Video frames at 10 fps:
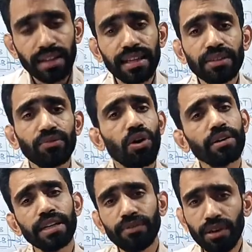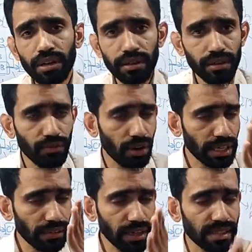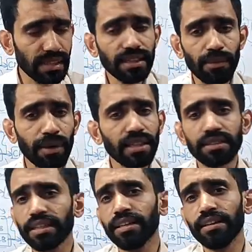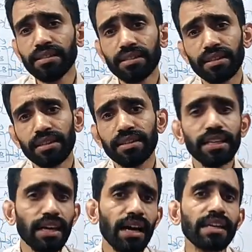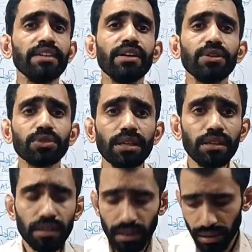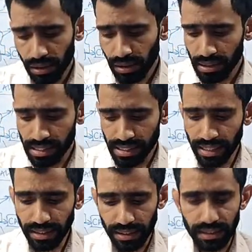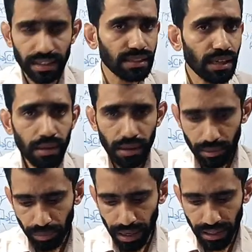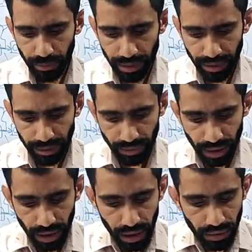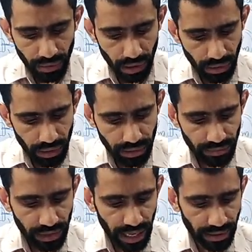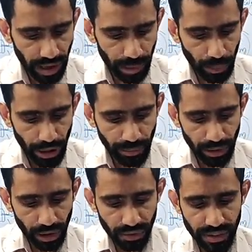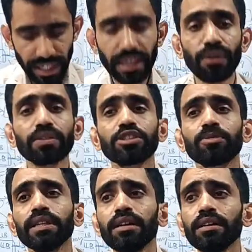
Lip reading: Then whatever doesn't come under 3 lists, they are given to the center, that is the parliament. Now we have appointment of state governors by